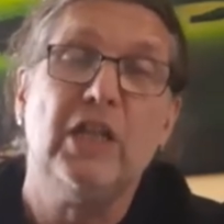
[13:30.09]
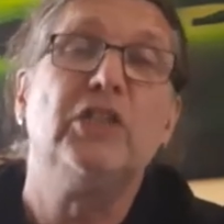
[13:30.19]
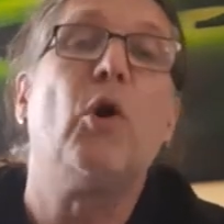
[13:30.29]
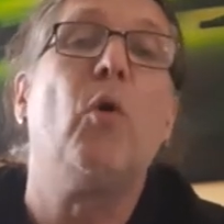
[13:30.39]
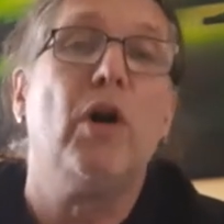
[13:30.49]

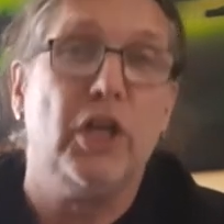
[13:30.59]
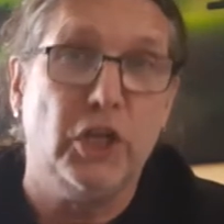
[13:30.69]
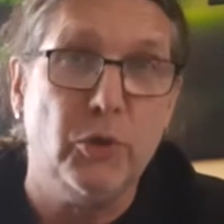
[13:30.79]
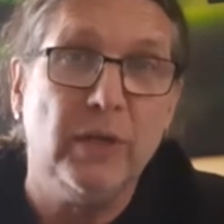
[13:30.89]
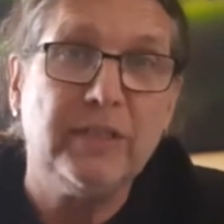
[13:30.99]
So
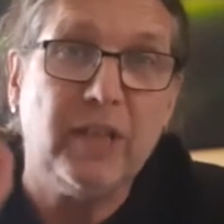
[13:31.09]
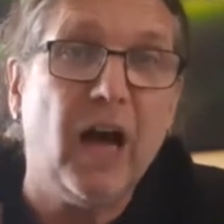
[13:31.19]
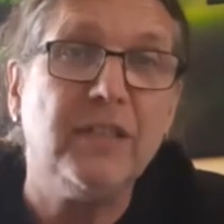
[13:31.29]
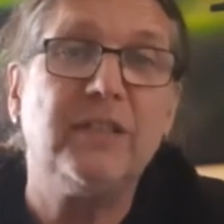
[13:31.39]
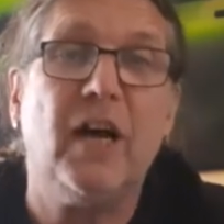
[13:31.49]
your
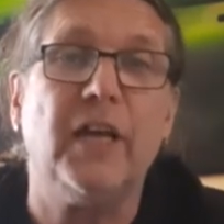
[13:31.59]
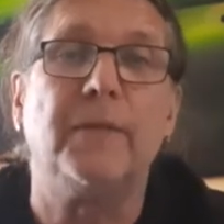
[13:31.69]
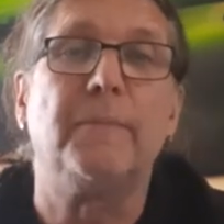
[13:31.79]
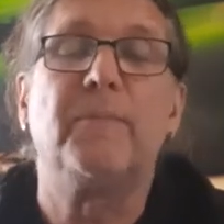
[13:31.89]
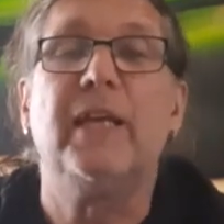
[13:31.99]
star
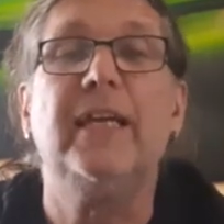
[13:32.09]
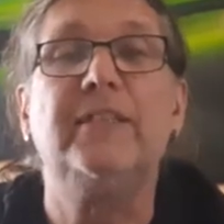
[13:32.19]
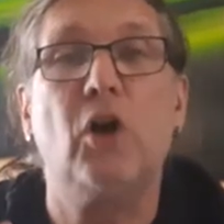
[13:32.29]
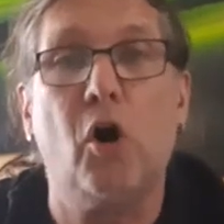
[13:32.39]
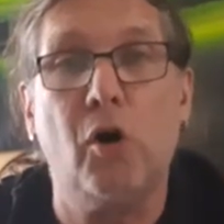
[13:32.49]
sign
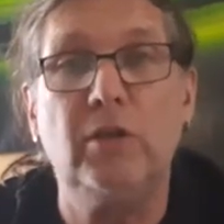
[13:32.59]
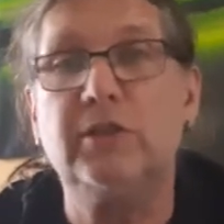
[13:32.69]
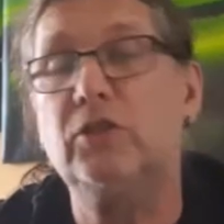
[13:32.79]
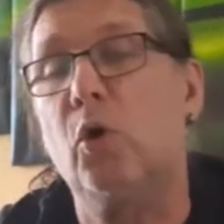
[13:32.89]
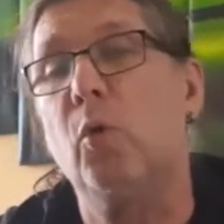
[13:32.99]
is
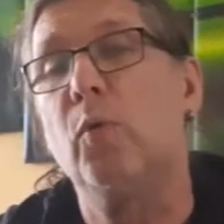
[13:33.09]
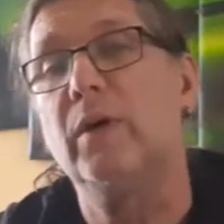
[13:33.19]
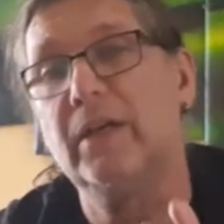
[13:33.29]
also